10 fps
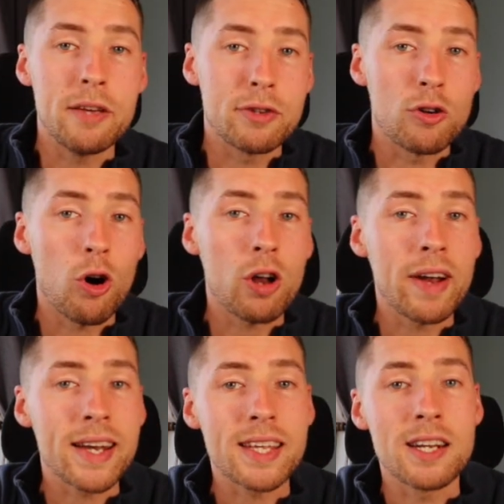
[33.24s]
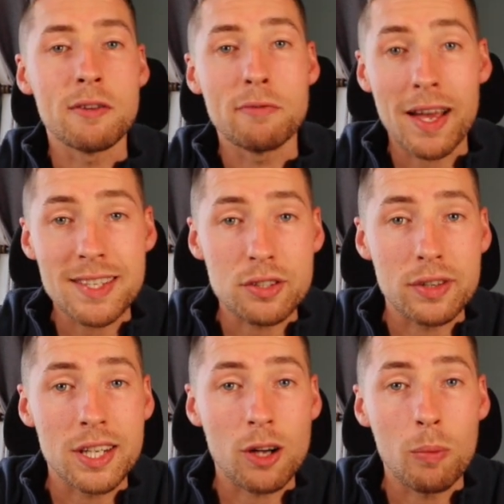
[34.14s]
If you're already an
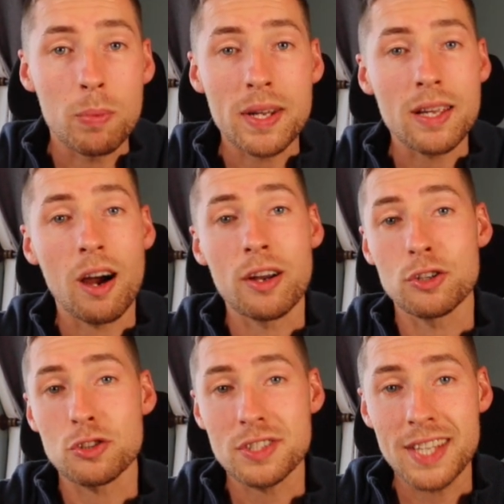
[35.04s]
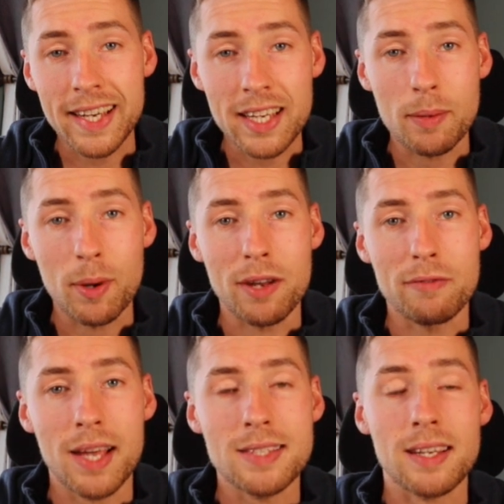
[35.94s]
investor in the company or you're just thinking about
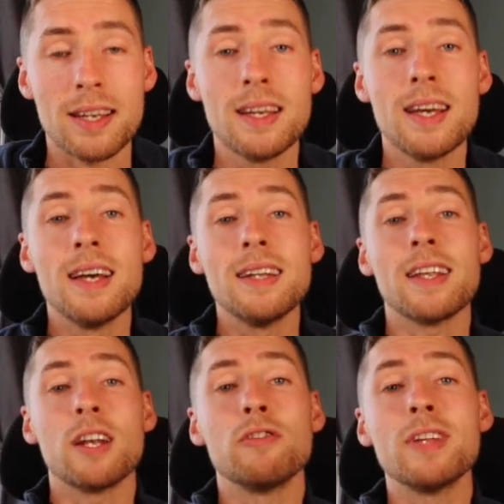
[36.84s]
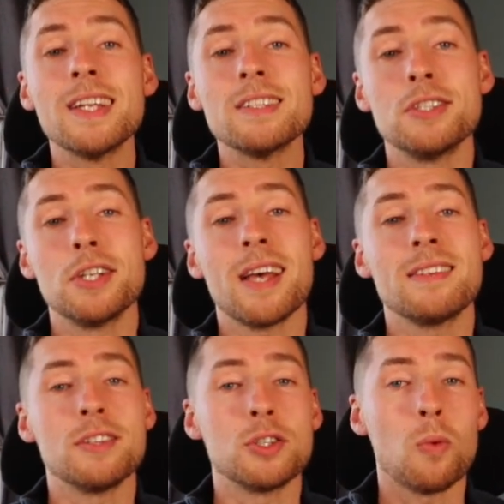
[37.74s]
investing, then I really
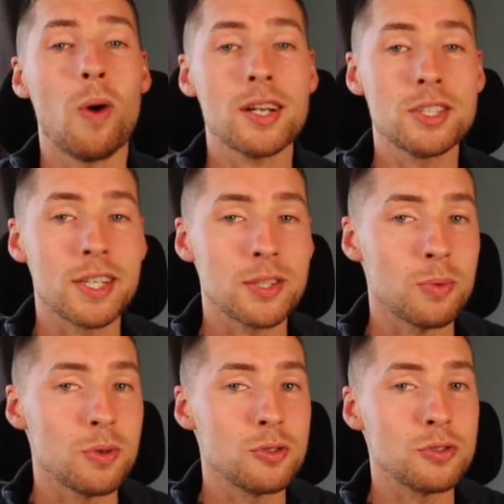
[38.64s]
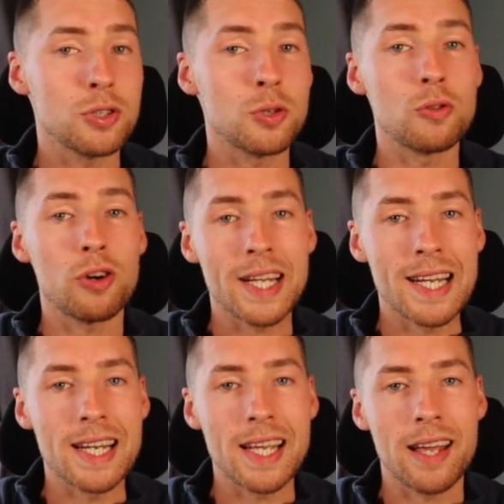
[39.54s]
suggest that you watch this one through right
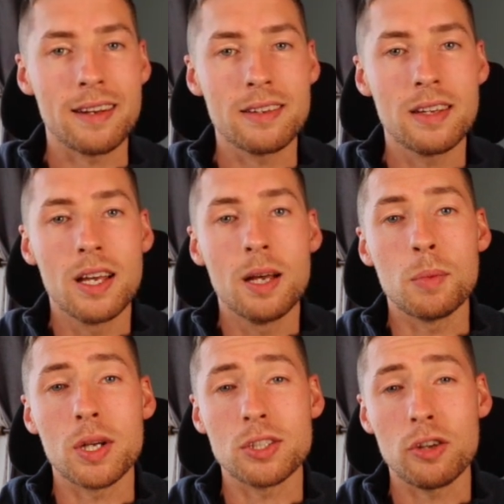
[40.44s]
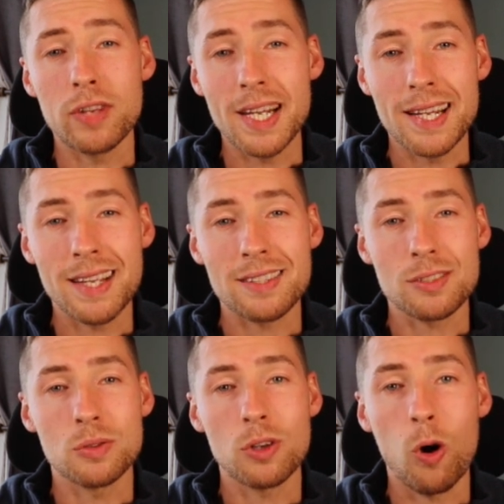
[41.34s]
till the end, because I really think
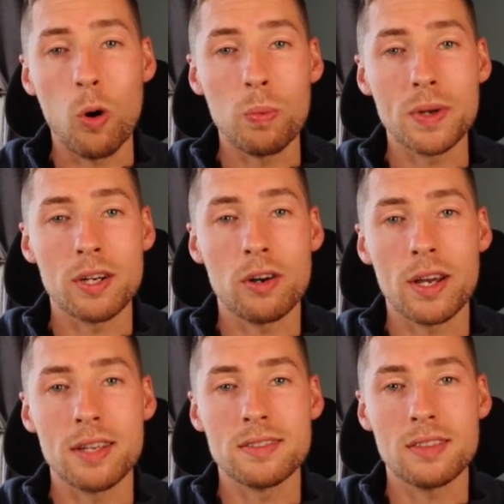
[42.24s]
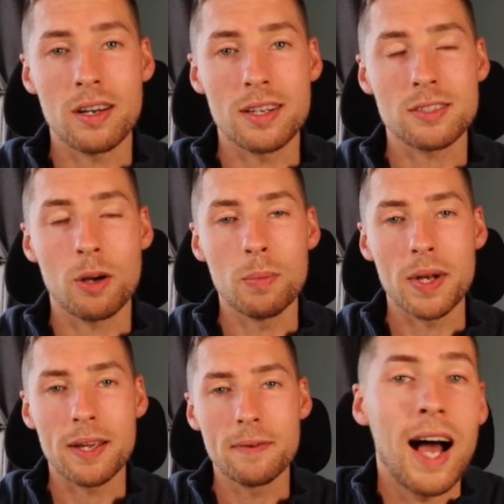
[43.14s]
it's going to open your eyes on this company.